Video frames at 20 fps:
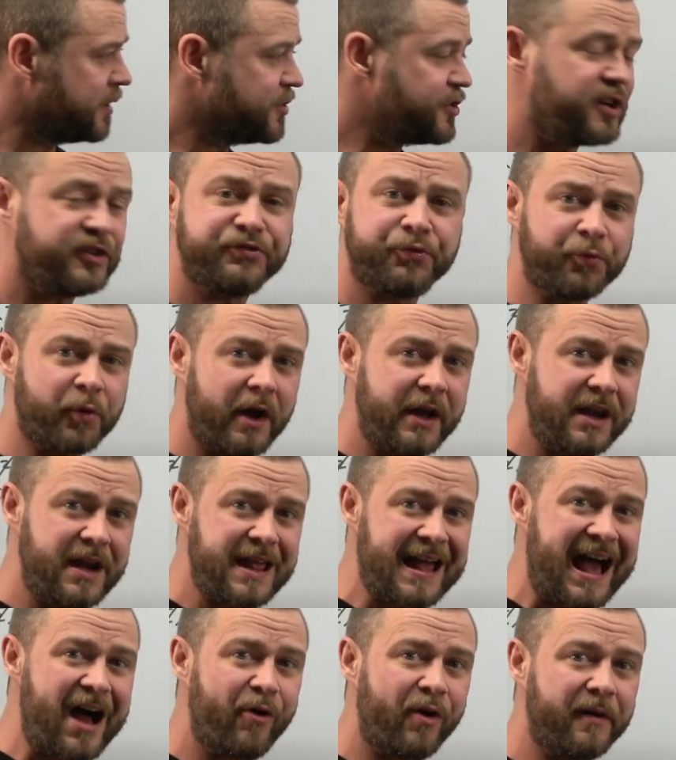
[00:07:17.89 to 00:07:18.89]
Just
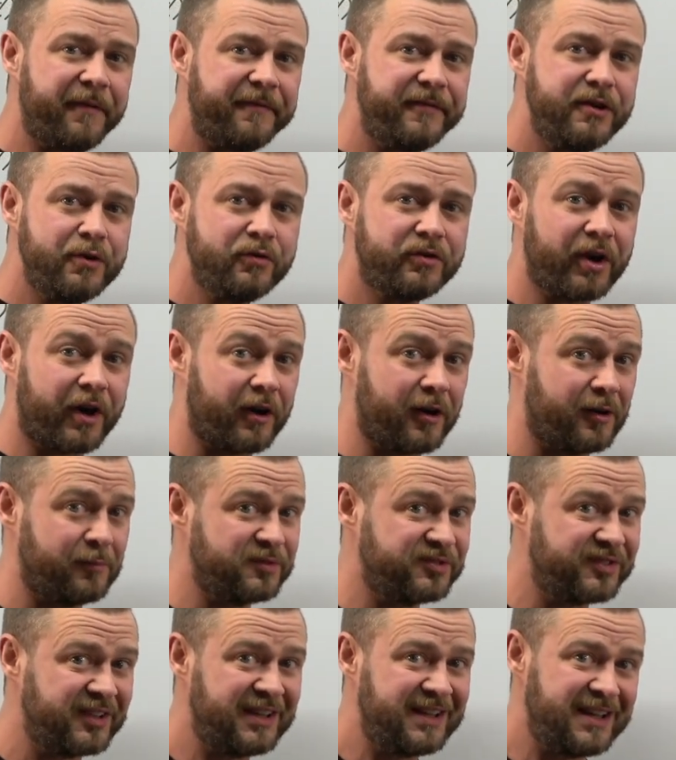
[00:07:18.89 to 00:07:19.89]
writing out a few
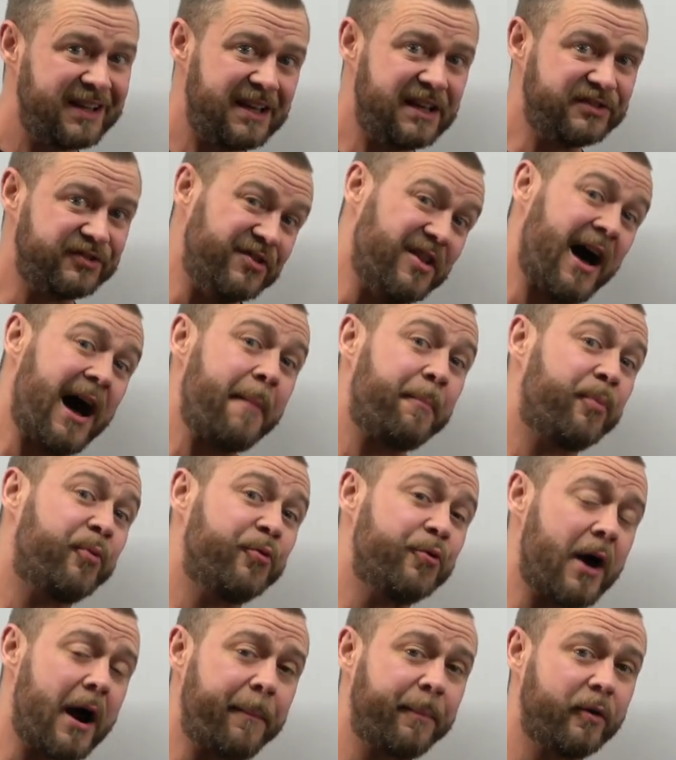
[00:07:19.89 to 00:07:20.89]
terms is not
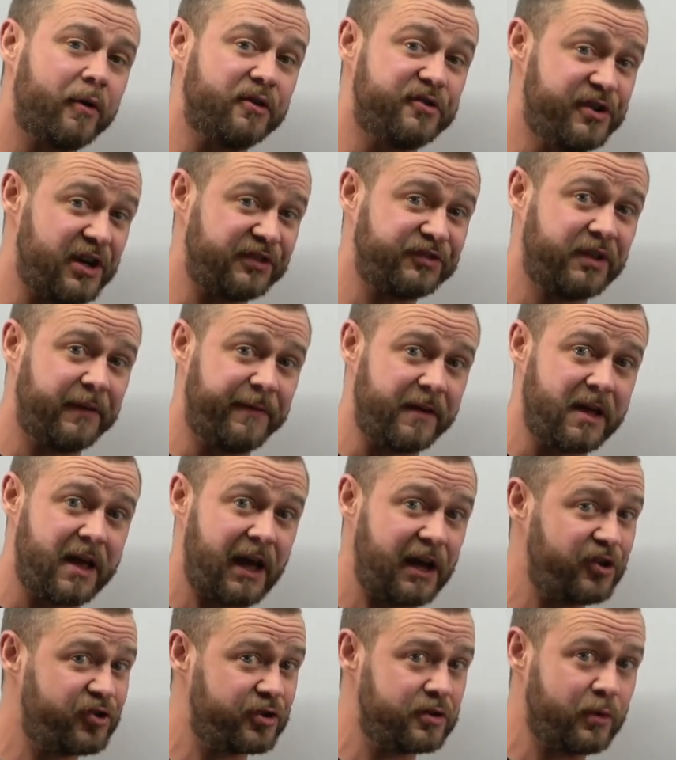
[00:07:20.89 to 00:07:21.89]
proper
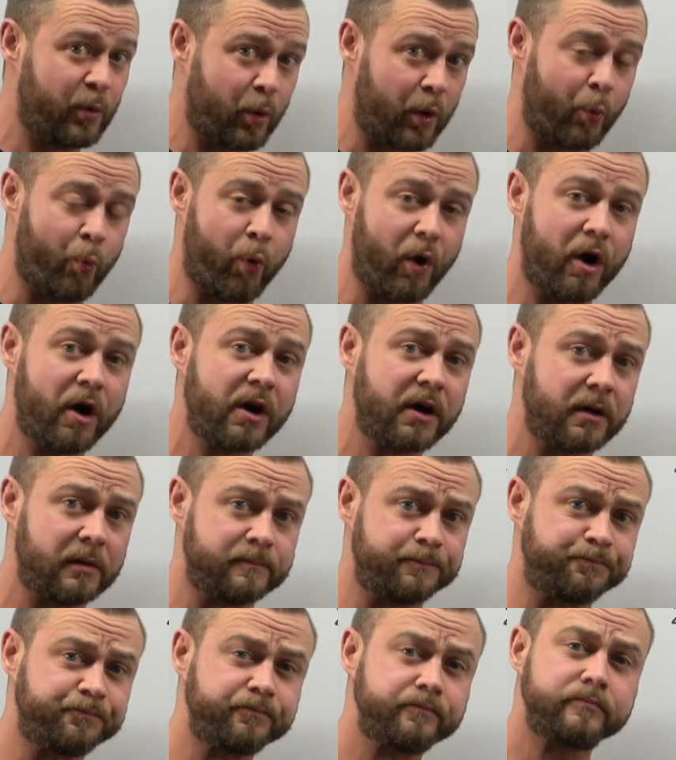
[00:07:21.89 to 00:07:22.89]
justification or work.
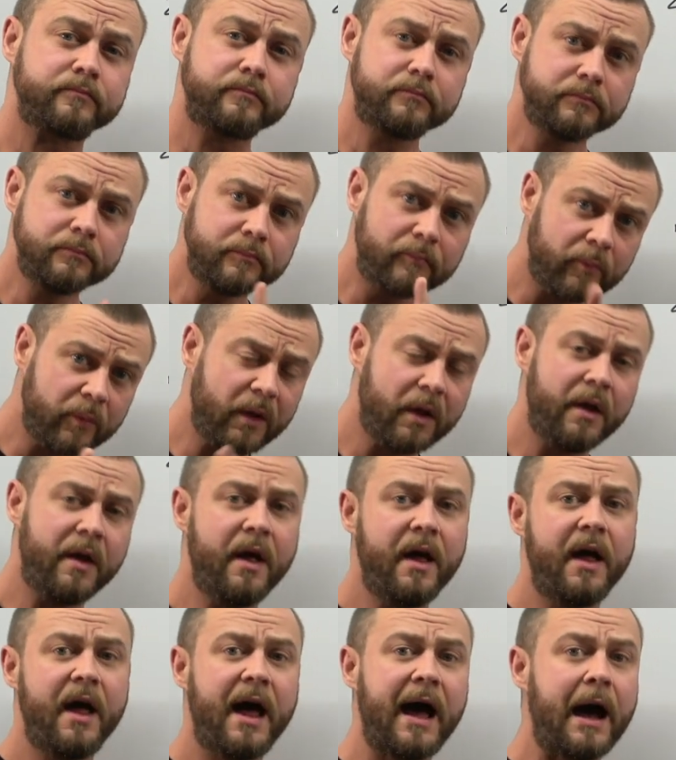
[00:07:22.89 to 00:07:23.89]

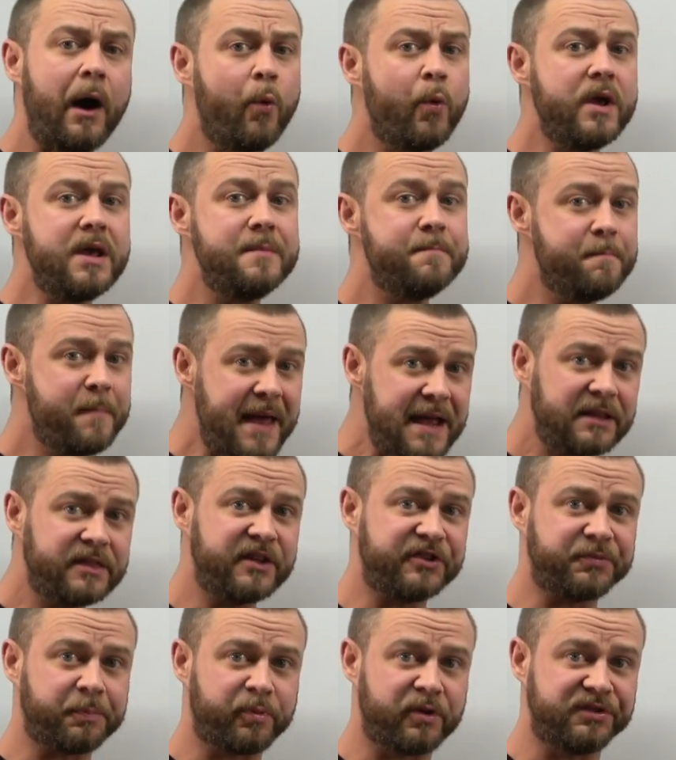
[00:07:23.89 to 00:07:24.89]
How we
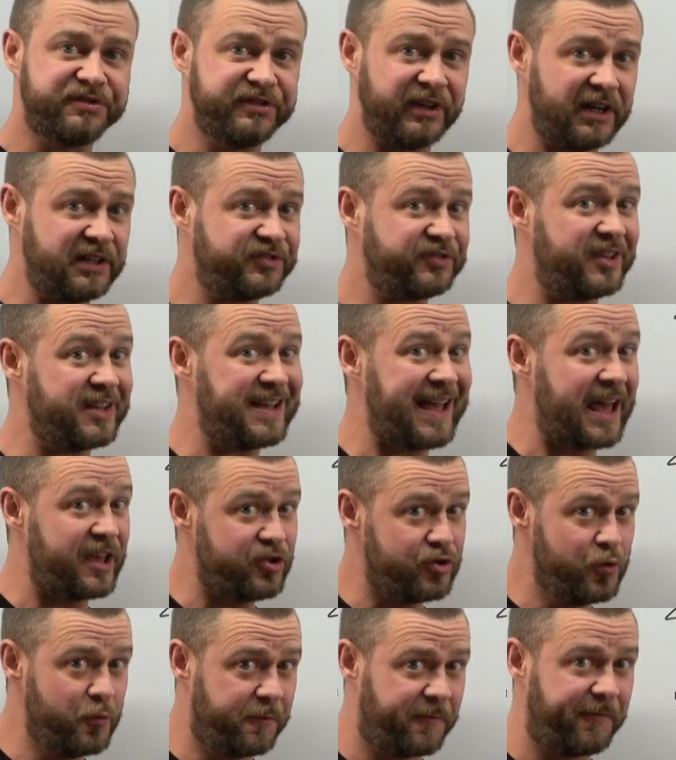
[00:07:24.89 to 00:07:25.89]
make this precise to
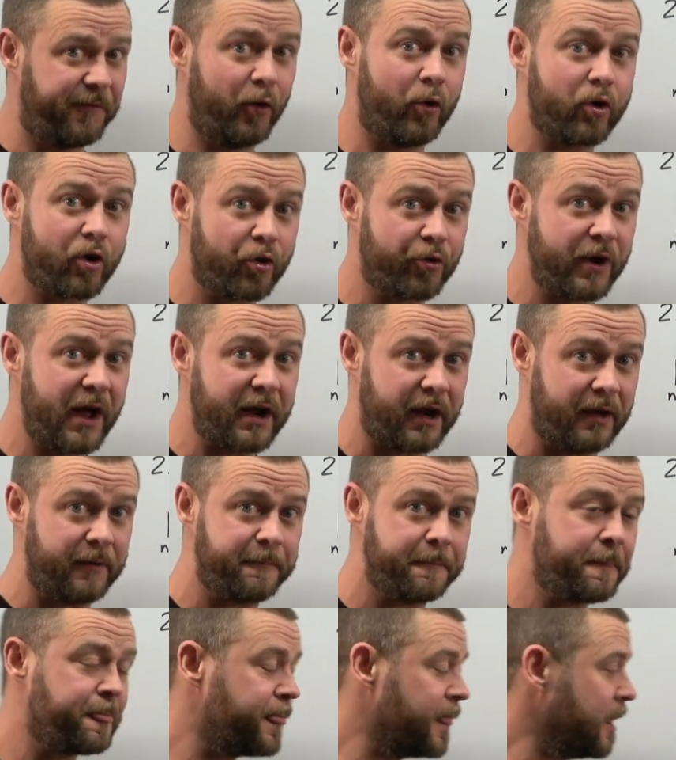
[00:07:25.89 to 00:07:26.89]
get you full
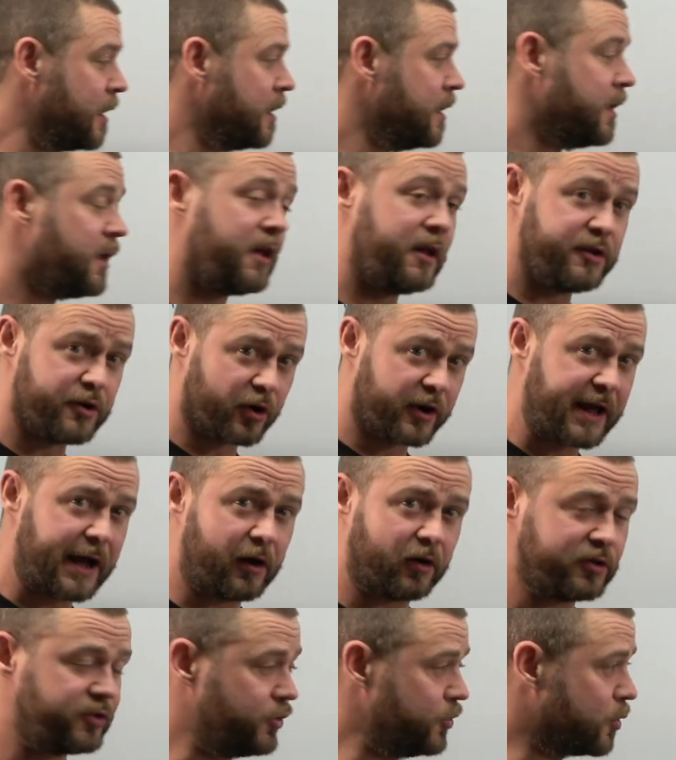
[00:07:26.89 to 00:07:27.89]
credit in your
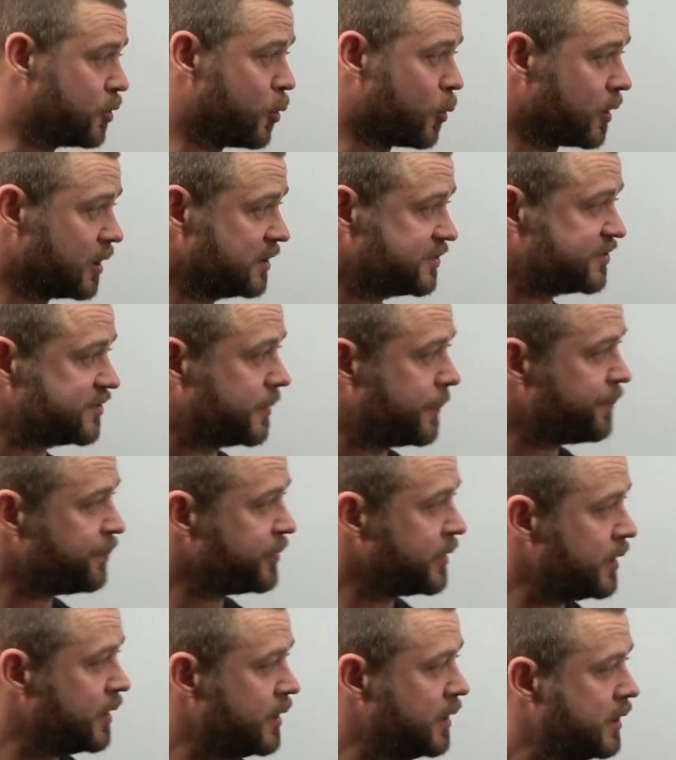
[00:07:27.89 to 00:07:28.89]
Calc 2 course
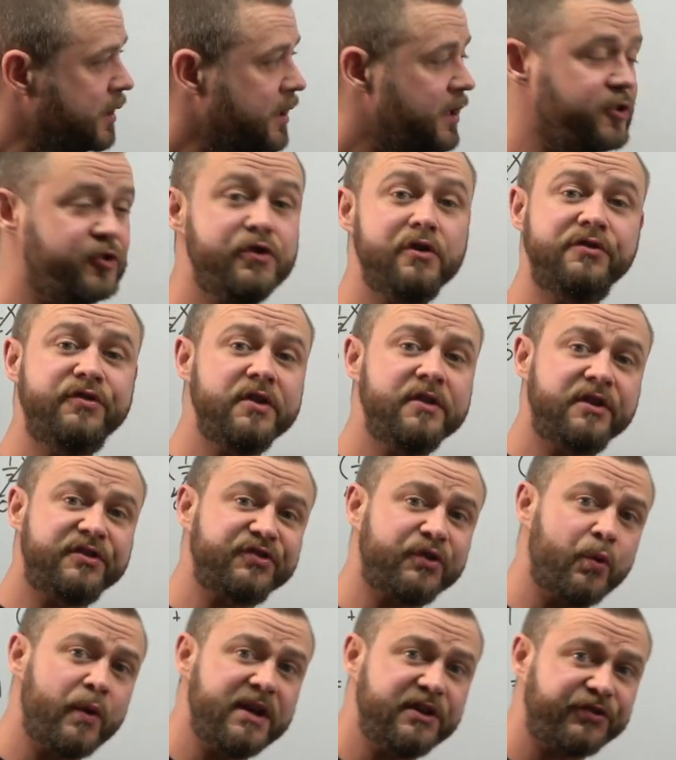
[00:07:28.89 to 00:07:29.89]
is using the
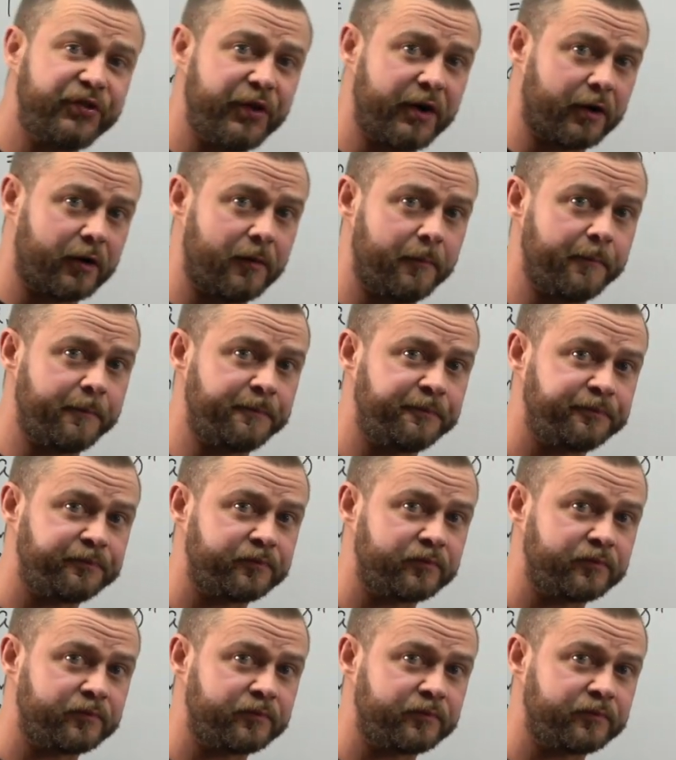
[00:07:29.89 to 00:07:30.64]
squeeze theorem.